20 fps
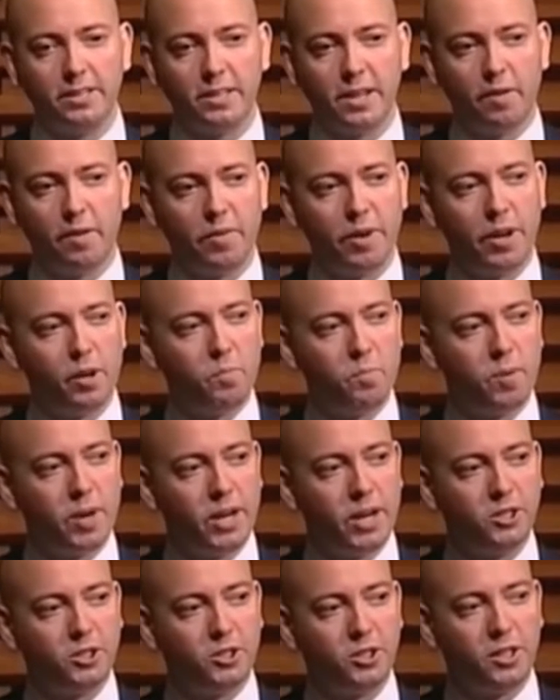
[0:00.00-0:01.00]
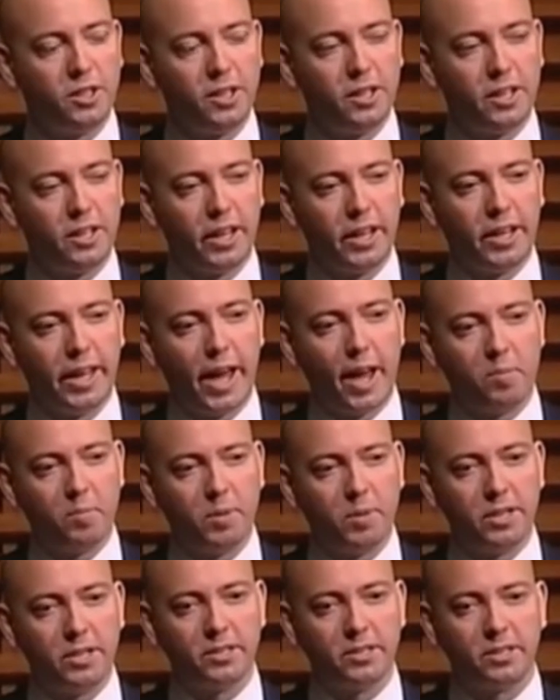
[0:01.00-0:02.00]
is I'm very much a
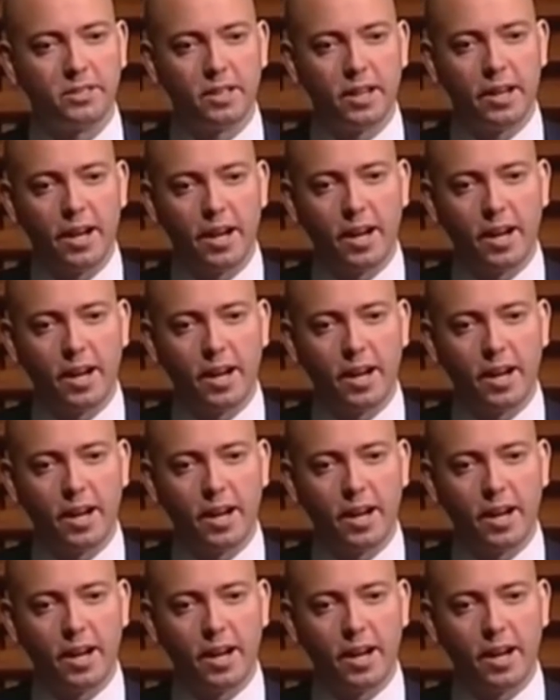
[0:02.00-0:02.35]
capitalist.